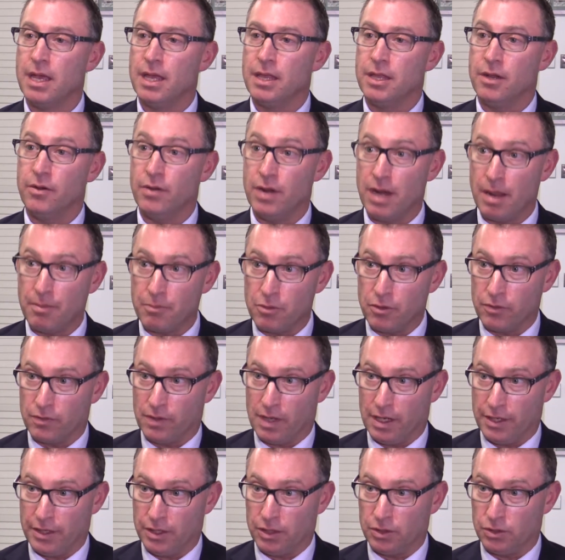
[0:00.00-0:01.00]
There are a number of
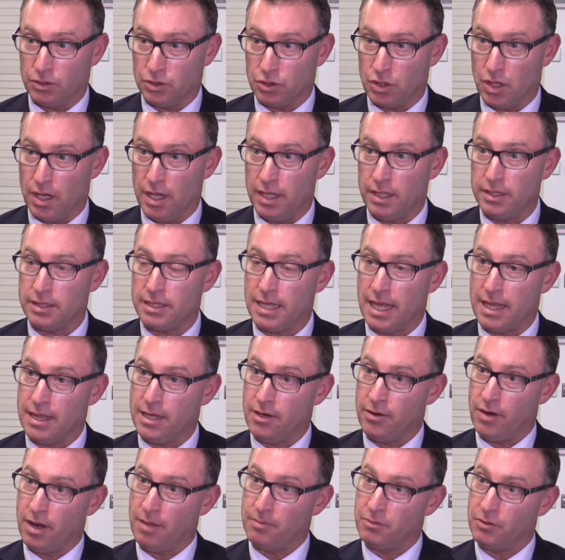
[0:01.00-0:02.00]
clinical trials, and
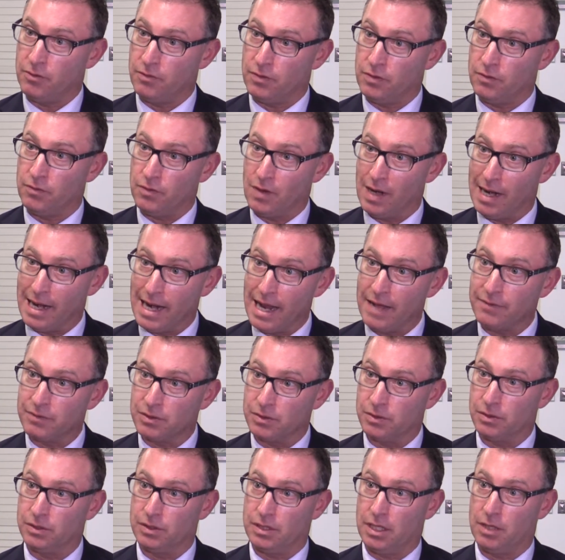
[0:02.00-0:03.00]
there are a number of different
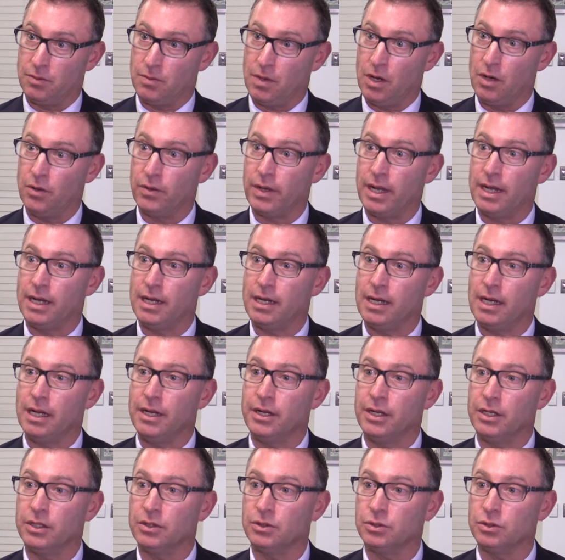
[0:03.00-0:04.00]
levels that we look at in
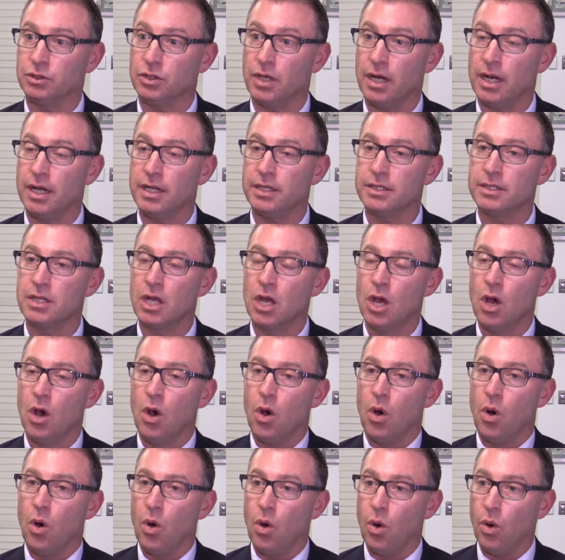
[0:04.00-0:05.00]
clinical trials,
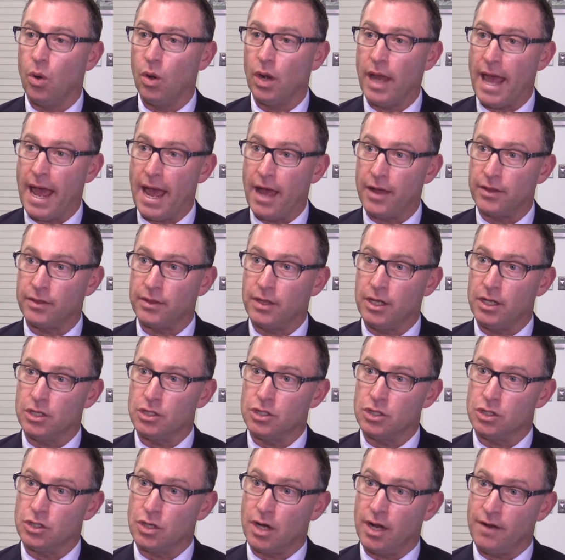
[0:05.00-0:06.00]
all out there
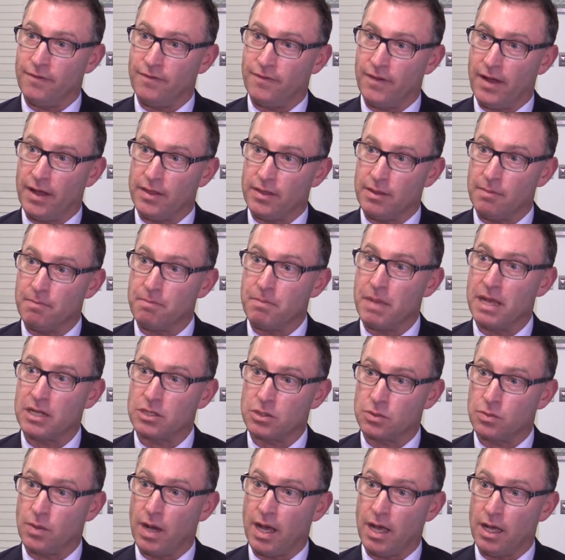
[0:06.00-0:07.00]
to try and find the
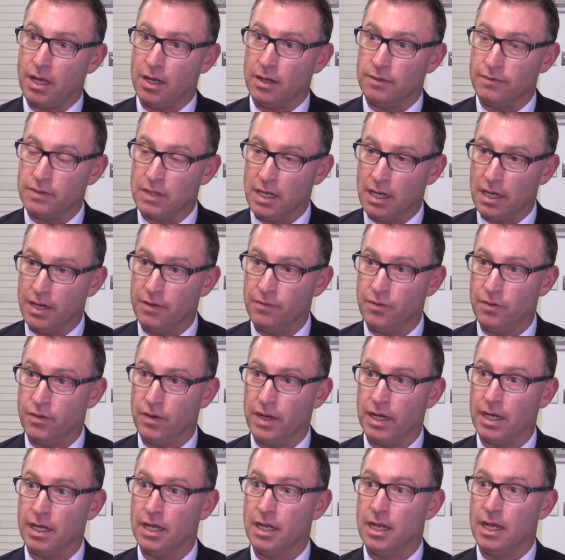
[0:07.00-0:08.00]
best way of
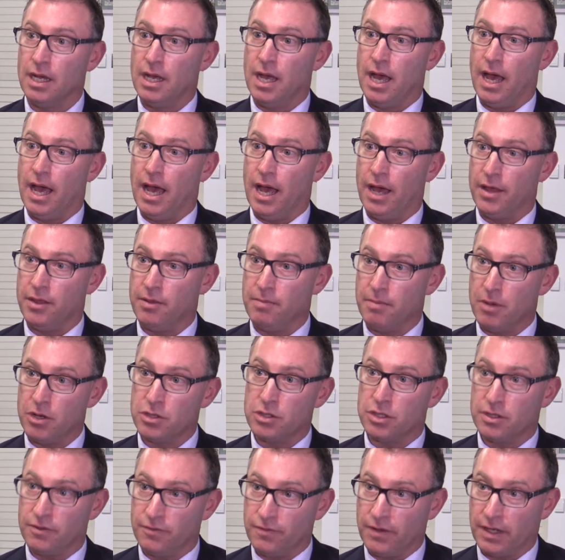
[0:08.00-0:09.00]
delivering the
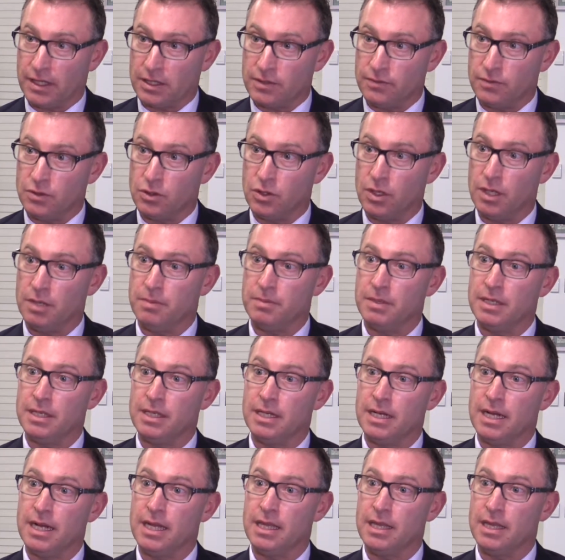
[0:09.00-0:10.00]
most effective
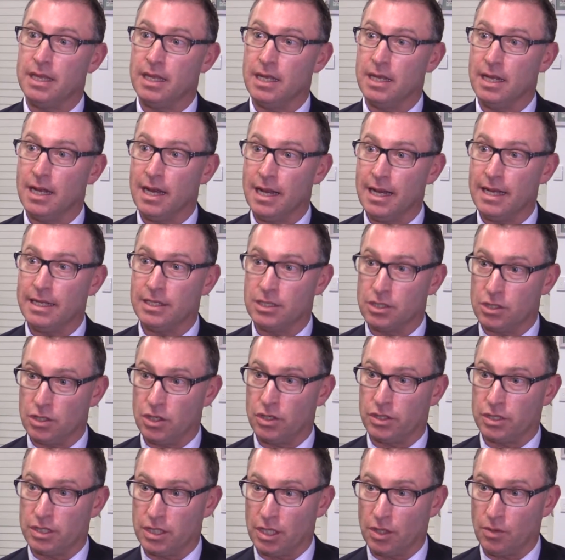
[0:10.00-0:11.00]
treatment in the least
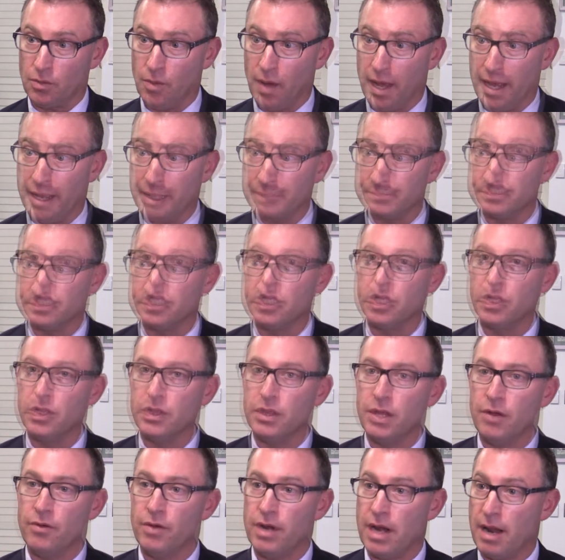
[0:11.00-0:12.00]
toxic way.
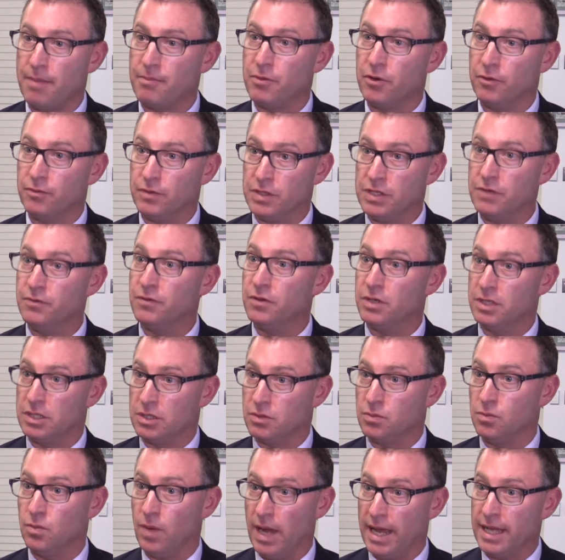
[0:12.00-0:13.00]
There are a number of different
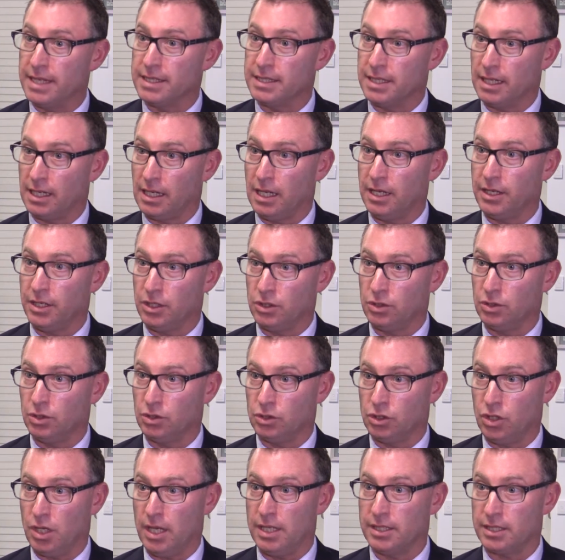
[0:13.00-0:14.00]
ways that clinical
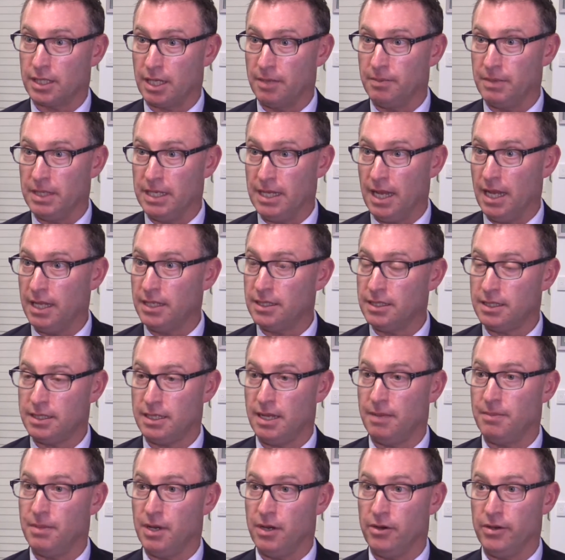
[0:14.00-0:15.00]
trials can be done.
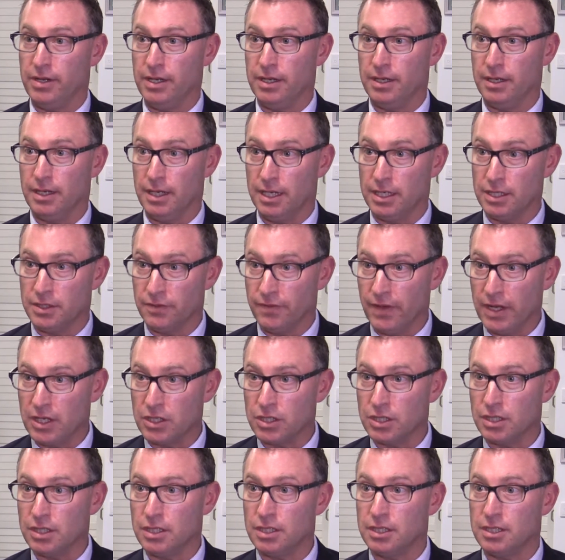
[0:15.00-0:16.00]
Some are in
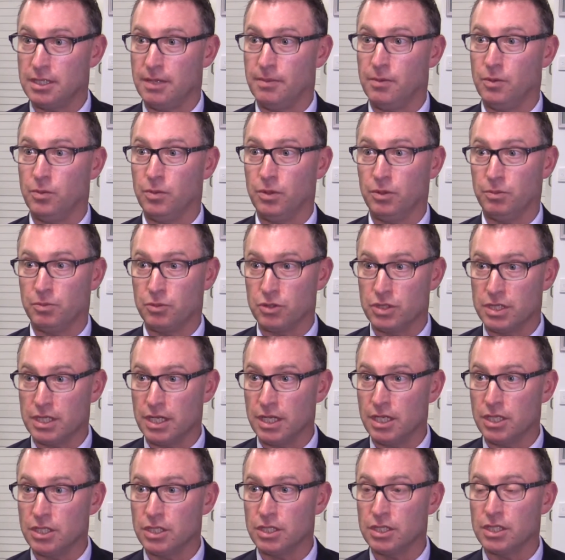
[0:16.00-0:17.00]
interventions, some are with
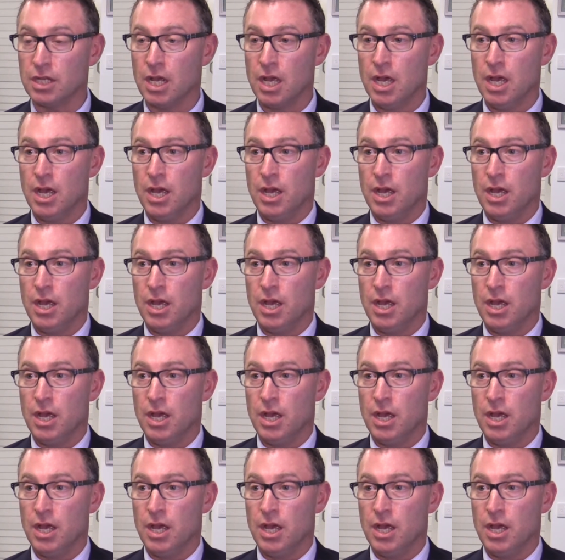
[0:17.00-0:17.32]
procedures.